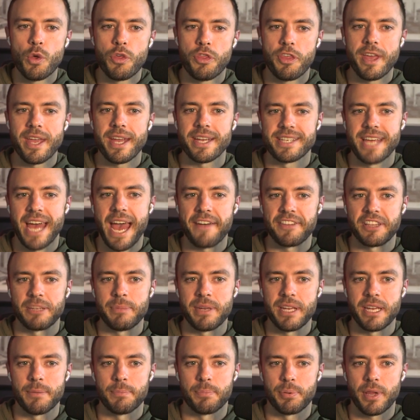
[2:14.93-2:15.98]
Two things have to
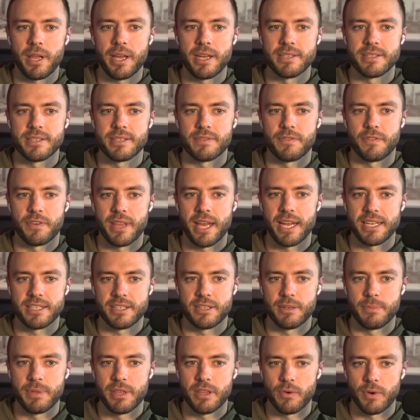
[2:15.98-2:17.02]
be in place for that to
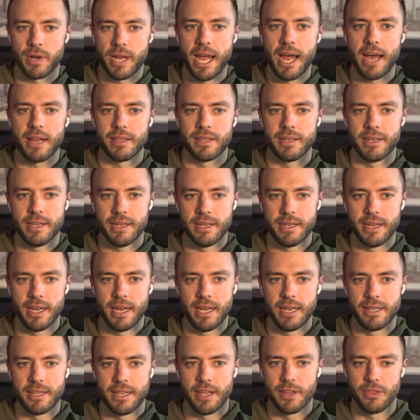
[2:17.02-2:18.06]
be the reality.
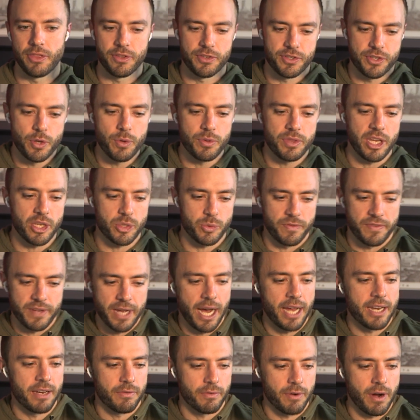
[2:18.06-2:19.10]
And it's two things we've
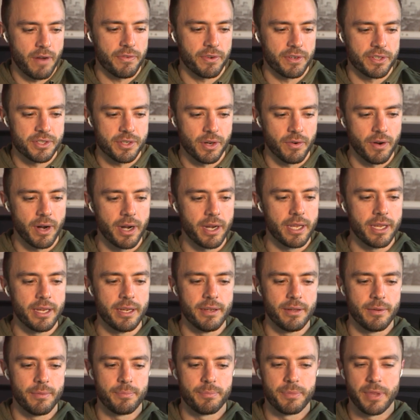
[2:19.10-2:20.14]
kind of referenced already
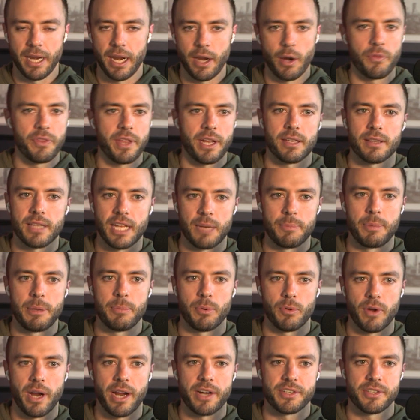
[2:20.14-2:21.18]
that I don't think a lot of
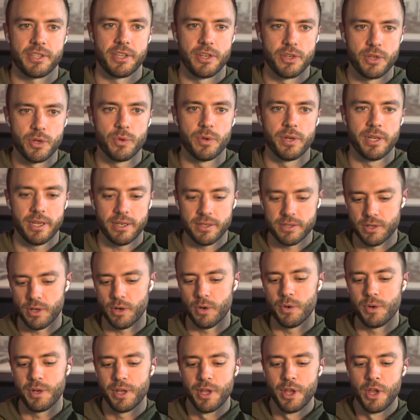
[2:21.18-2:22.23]
people are actually doing. So
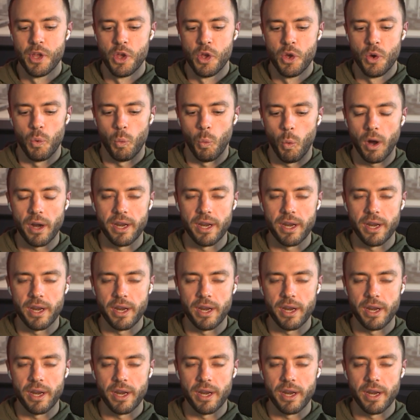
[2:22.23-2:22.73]
one